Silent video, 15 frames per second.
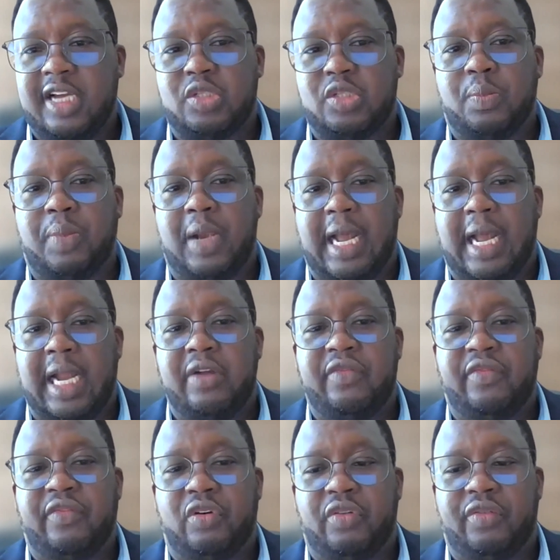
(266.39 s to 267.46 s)
to
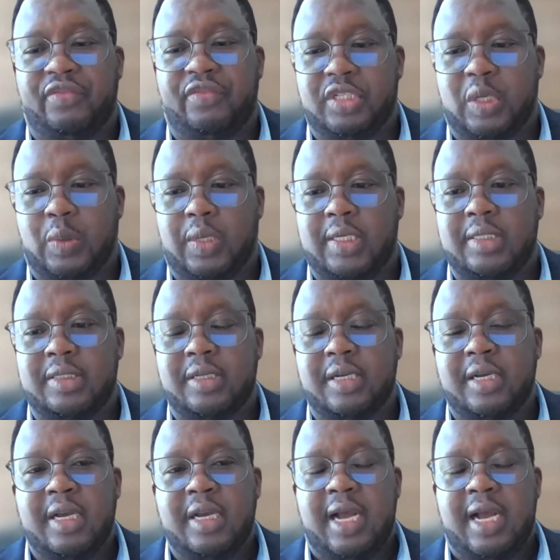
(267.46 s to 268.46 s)
plan for future ones.